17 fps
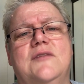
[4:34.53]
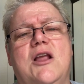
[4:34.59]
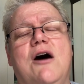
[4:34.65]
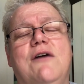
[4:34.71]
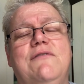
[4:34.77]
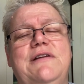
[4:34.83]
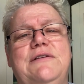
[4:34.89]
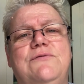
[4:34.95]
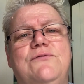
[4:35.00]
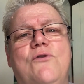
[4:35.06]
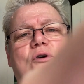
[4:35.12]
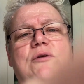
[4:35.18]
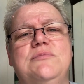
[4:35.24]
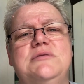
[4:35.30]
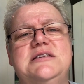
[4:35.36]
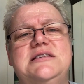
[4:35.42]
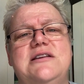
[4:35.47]
Of
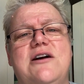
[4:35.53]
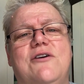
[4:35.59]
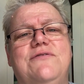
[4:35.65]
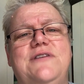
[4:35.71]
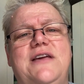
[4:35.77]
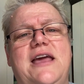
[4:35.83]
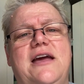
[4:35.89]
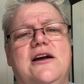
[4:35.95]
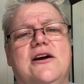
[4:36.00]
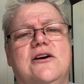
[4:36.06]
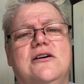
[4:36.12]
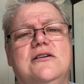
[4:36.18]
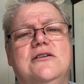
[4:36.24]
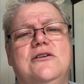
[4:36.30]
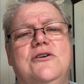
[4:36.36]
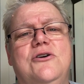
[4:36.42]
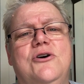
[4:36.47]
informed self
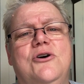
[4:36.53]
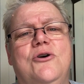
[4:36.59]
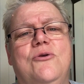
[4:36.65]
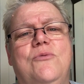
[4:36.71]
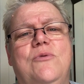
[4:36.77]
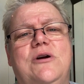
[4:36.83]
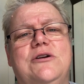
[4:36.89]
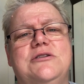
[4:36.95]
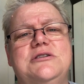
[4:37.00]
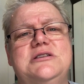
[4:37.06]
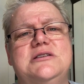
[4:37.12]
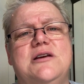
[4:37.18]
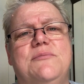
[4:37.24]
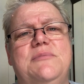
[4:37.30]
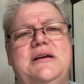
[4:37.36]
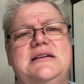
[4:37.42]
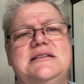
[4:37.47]
care. What are
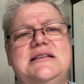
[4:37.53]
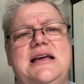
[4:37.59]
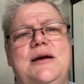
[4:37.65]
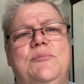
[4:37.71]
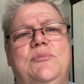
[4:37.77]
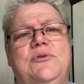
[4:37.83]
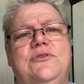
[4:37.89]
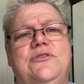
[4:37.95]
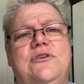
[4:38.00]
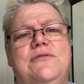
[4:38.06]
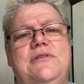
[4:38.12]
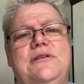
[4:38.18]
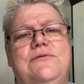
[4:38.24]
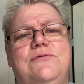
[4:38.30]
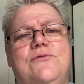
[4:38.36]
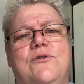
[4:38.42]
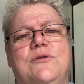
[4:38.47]
some examples of
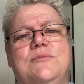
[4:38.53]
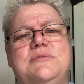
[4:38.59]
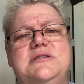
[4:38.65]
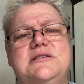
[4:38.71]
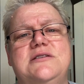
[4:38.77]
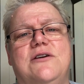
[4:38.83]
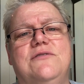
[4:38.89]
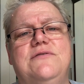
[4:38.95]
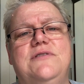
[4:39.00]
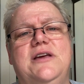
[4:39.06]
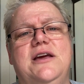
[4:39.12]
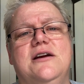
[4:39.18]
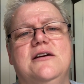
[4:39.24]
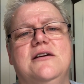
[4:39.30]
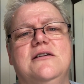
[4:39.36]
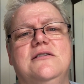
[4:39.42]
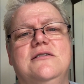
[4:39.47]
informed self
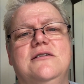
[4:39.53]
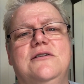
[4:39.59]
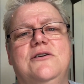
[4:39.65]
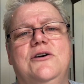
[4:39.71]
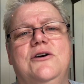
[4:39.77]
care?